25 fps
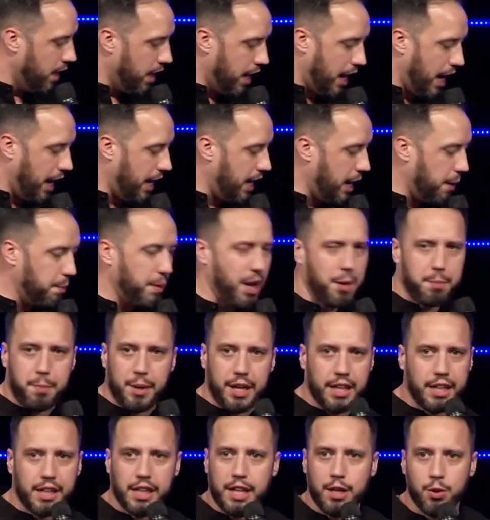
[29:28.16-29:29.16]
and I'm not
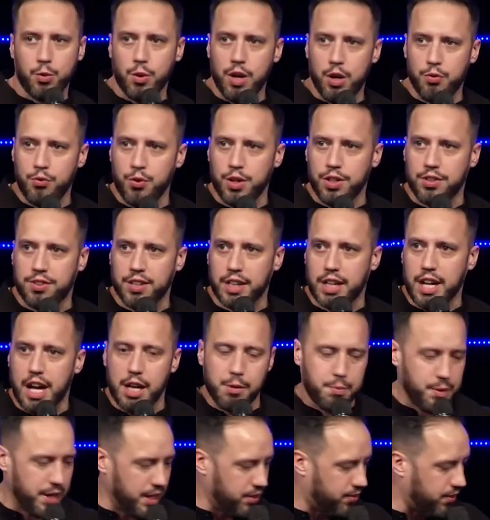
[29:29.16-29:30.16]
being irreverent to God,
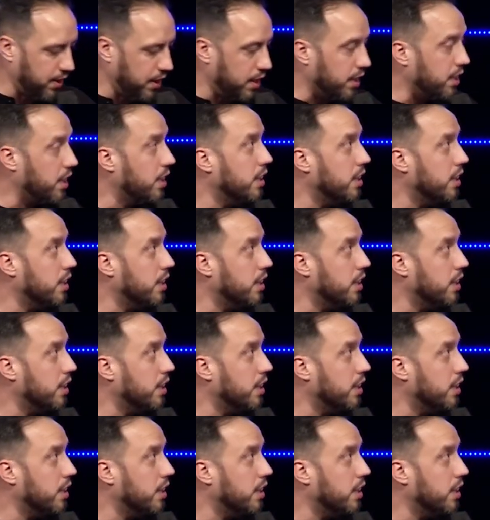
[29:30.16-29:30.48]
but I said,